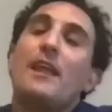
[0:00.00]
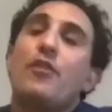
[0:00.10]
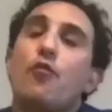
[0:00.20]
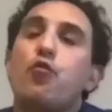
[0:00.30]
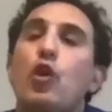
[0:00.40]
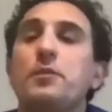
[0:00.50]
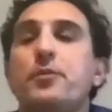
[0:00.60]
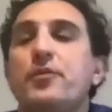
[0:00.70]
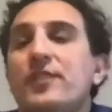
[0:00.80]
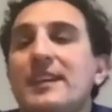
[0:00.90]
Ross
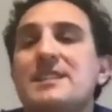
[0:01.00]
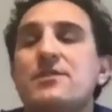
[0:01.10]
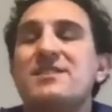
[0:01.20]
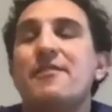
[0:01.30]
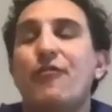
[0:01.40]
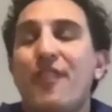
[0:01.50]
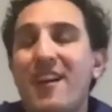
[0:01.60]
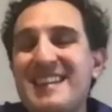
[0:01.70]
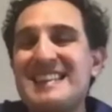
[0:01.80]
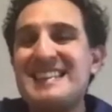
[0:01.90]
procedure is a
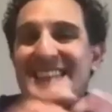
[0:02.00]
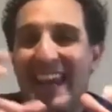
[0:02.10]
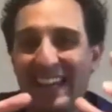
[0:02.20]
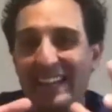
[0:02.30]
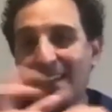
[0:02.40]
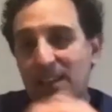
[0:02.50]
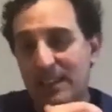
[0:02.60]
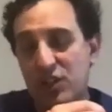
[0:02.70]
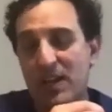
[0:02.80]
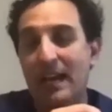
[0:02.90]
very technically
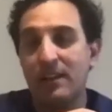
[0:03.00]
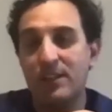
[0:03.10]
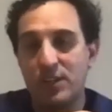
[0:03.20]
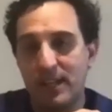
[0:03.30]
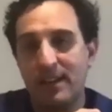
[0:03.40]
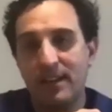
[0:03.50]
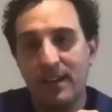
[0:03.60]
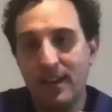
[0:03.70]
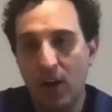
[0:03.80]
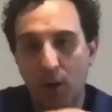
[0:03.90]
challenging
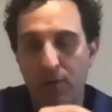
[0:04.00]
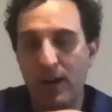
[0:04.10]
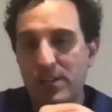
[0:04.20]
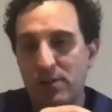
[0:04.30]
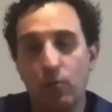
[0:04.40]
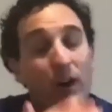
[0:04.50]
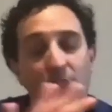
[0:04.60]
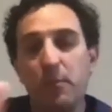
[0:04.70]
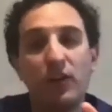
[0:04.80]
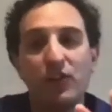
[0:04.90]
operation, one of
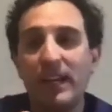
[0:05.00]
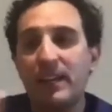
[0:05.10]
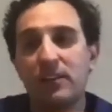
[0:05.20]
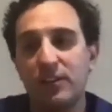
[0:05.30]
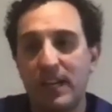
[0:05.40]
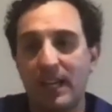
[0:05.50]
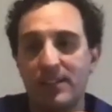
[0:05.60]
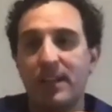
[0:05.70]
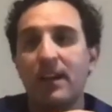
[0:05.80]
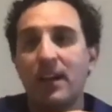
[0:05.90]
the most technically
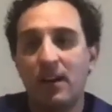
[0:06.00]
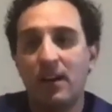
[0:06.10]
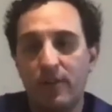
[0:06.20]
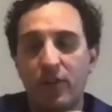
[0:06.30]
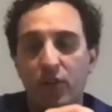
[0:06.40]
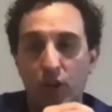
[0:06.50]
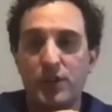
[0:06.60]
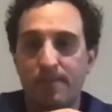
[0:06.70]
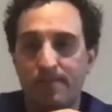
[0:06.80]
challenging for a surgeon.